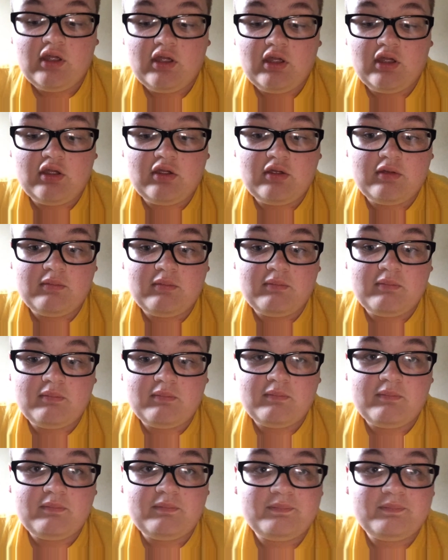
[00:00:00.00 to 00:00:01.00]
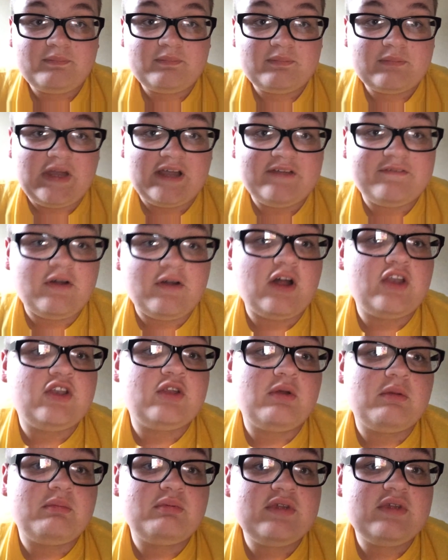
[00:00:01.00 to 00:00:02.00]
Um, I thought I'd
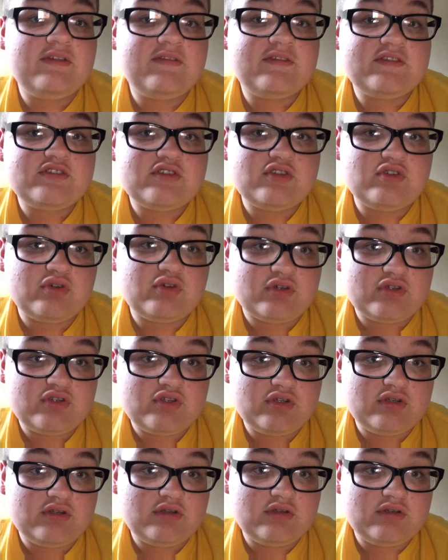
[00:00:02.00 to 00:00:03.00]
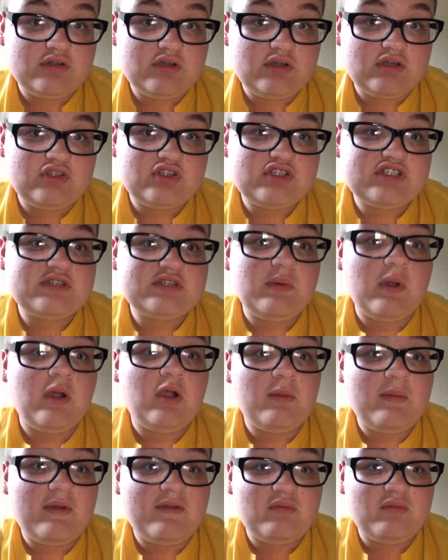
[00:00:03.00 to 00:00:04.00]
do a brief introduction just to
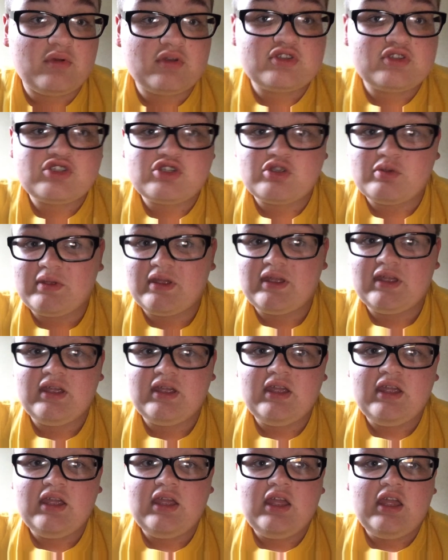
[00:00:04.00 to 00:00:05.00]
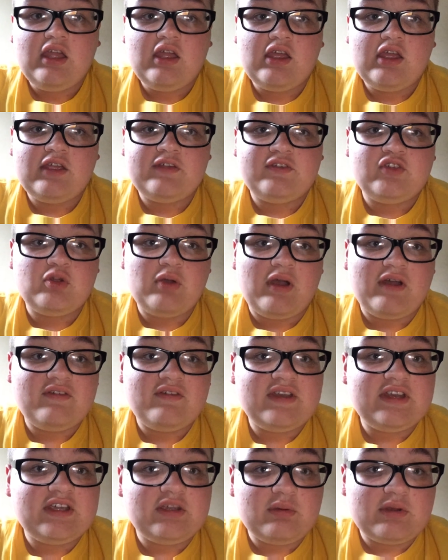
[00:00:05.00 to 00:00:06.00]
welcome everyone to it. If you have
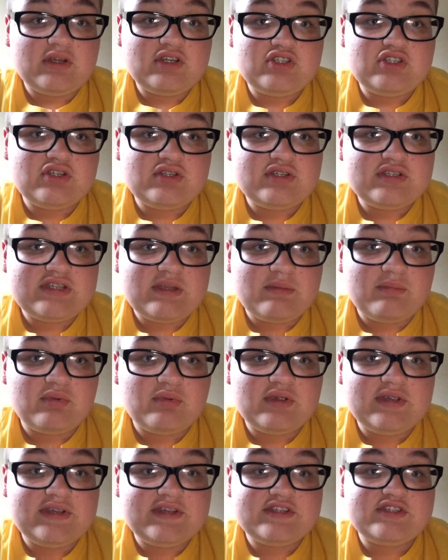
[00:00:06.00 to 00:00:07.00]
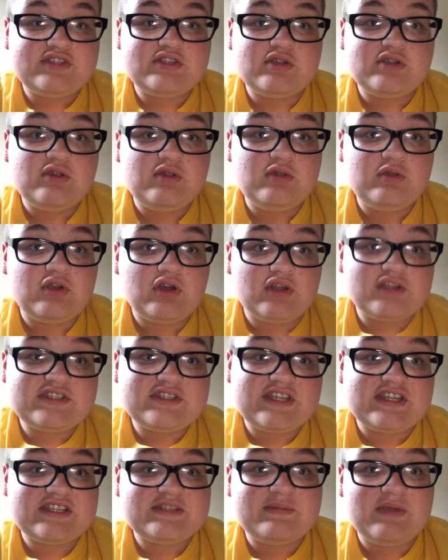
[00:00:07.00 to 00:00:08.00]
any questions, then please do
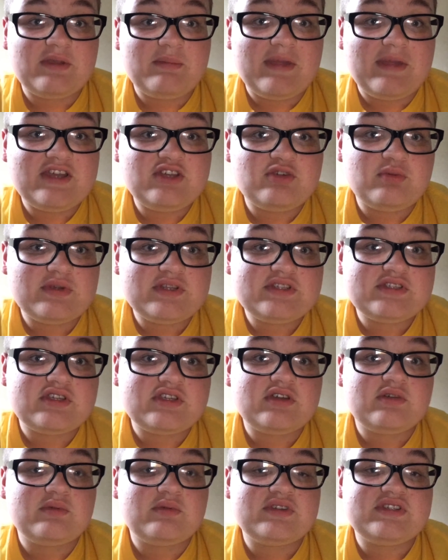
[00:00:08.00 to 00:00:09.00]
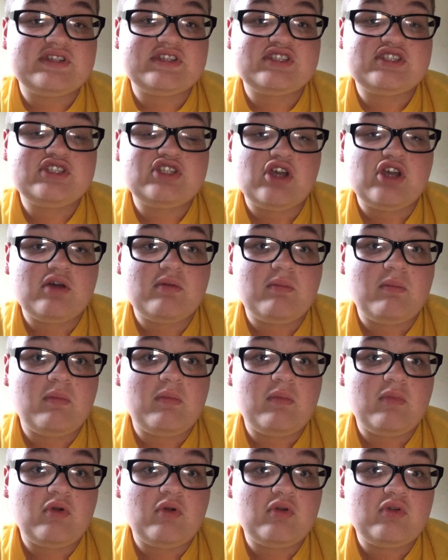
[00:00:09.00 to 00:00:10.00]
contact me on my Twitter, which is
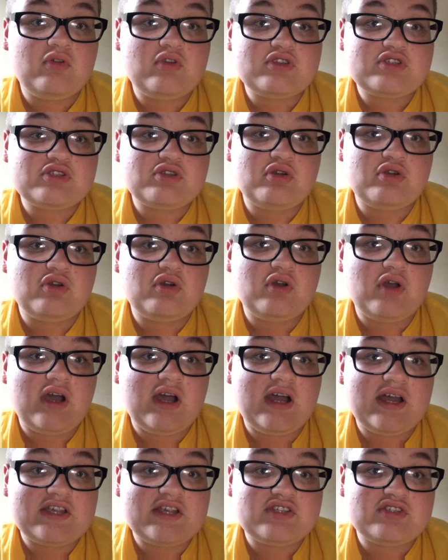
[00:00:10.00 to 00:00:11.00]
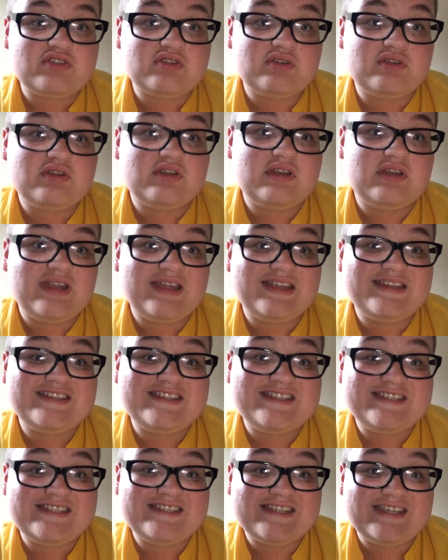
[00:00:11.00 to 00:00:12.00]

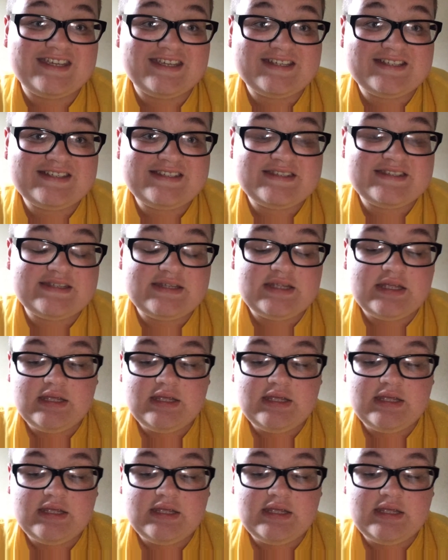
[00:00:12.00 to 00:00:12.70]
Tom_Ashton96.